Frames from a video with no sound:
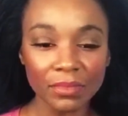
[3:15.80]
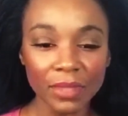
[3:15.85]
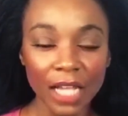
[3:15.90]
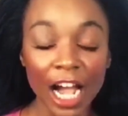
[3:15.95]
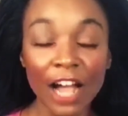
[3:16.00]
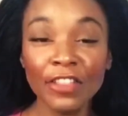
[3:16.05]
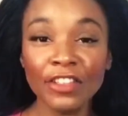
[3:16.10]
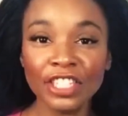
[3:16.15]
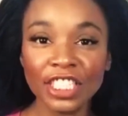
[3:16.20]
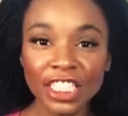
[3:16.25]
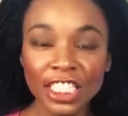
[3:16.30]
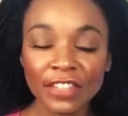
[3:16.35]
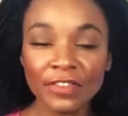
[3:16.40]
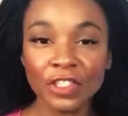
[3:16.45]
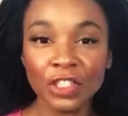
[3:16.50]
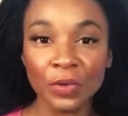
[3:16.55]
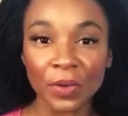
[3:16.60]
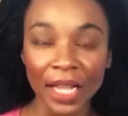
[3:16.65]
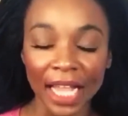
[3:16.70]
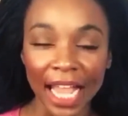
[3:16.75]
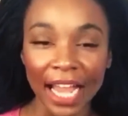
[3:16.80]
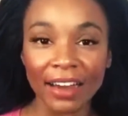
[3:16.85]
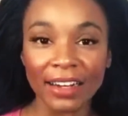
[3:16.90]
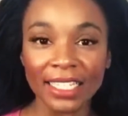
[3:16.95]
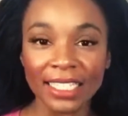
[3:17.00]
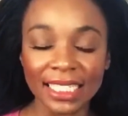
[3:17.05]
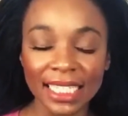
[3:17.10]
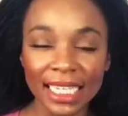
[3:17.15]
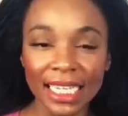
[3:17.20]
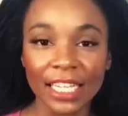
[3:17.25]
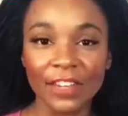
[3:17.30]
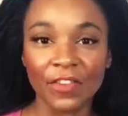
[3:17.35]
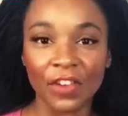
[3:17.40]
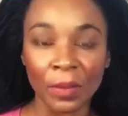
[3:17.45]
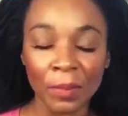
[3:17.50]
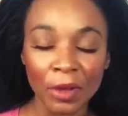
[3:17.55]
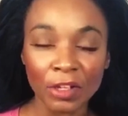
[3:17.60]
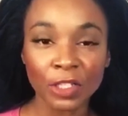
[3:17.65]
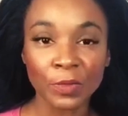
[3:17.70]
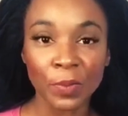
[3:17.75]
Other shifts you were guaranteed, for
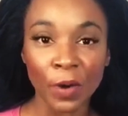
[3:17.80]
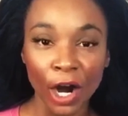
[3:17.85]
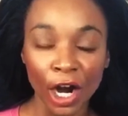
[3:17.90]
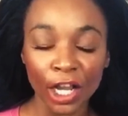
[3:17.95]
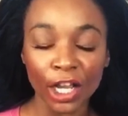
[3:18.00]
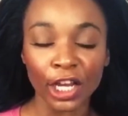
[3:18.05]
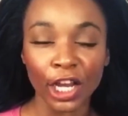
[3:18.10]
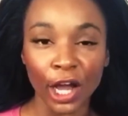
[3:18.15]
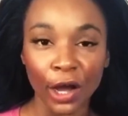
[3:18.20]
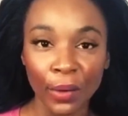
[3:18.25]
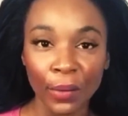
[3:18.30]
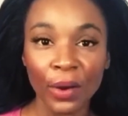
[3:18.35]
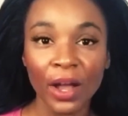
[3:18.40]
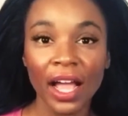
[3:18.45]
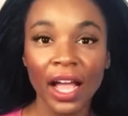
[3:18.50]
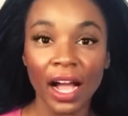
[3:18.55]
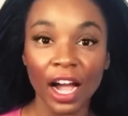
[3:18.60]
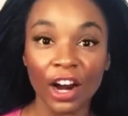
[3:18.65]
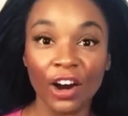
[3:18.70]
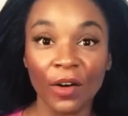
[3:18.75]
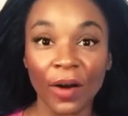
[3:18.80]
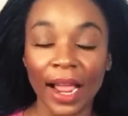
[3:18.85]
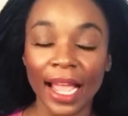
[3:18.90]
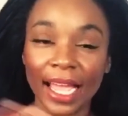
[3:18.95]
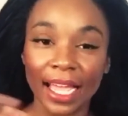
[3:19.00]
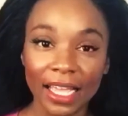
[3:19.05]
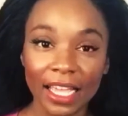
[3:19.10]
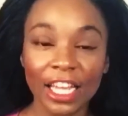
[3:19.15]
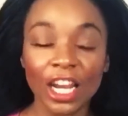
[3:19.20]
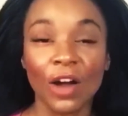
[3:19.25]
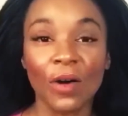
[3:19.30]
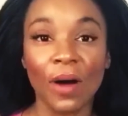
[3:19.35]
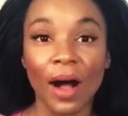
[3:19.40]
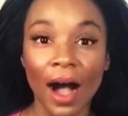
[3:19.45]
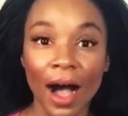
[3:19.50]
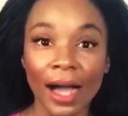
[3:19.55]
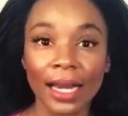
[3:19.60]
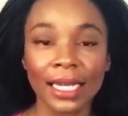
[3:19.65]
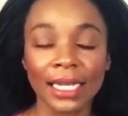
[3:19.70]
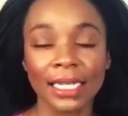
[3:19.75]
the most part, a great,
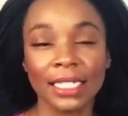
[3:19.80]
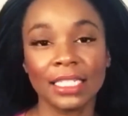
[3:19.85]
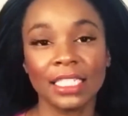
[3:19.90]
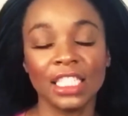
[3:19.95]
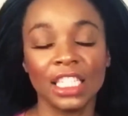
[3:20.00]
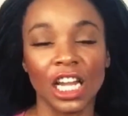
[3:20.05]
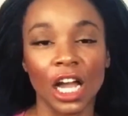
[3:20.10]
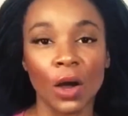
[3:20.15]
audience,